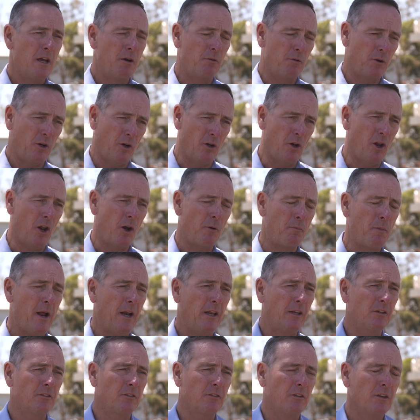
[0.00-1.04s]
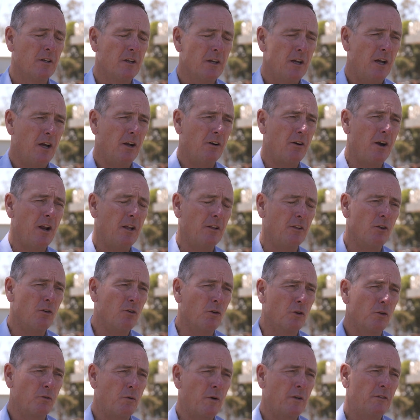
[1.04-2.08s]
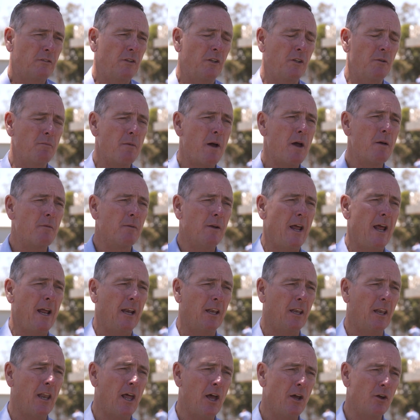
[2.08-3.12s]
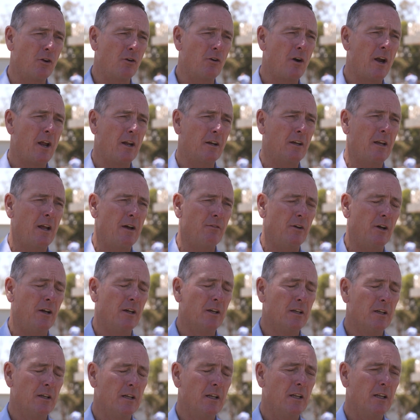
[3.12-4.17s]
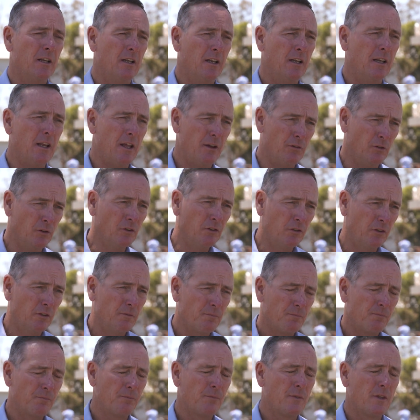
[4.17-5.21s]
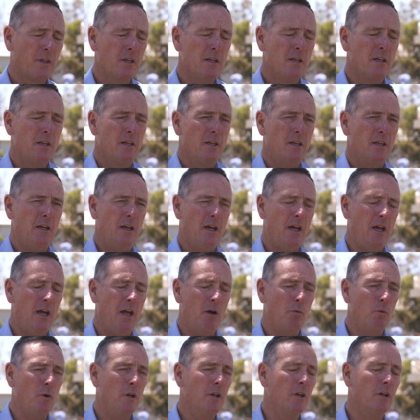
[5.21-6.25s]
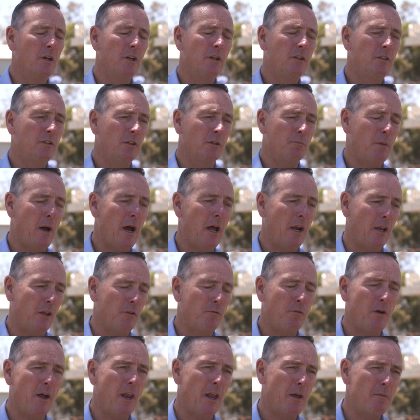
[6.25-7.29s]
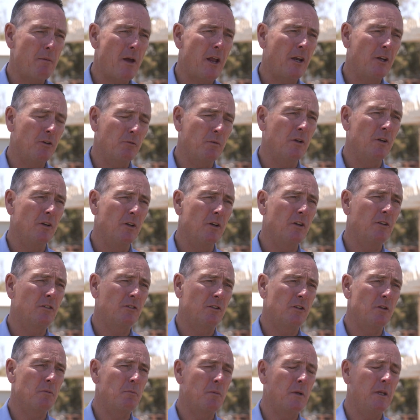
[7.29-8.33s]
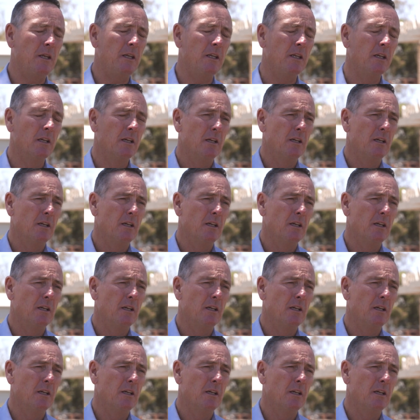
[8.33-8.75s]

And we've got a lot of paddocks around the northwest at the moment at low ground cover levels. Uh, and we need to, part of the fallow management needs to be